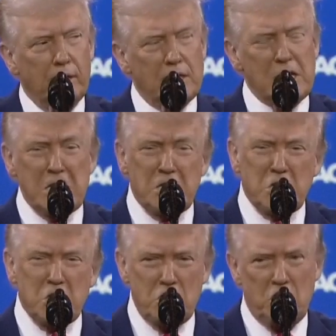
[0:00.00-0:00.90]
I
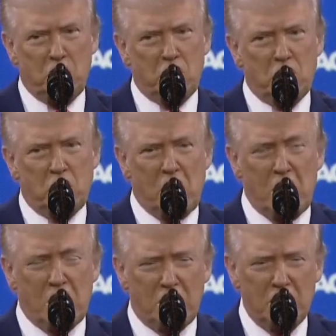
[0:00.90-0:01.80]
couldn't
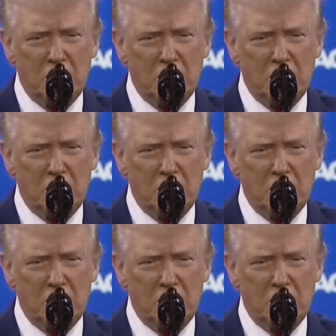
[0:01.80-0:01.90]
stand it.